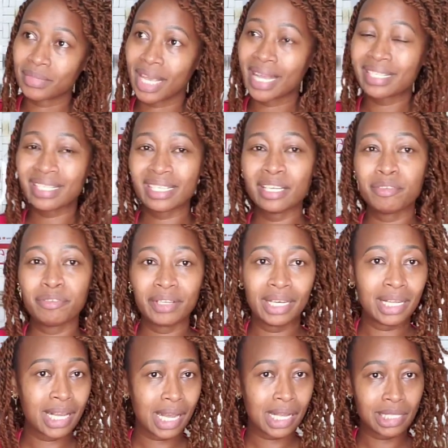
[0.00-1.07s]
I started
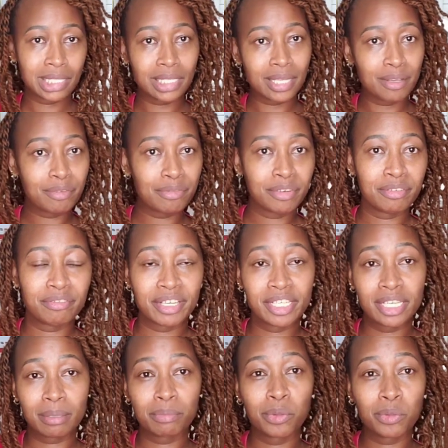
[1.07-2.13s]
feeling unsafe
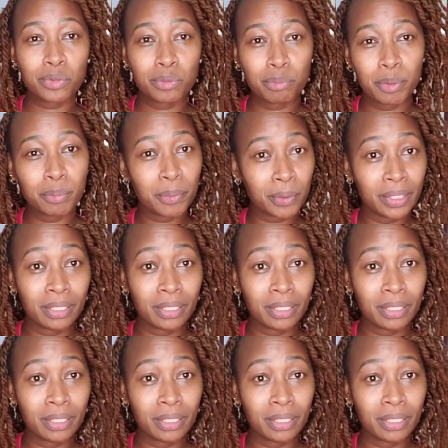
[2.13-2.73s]
inviting most people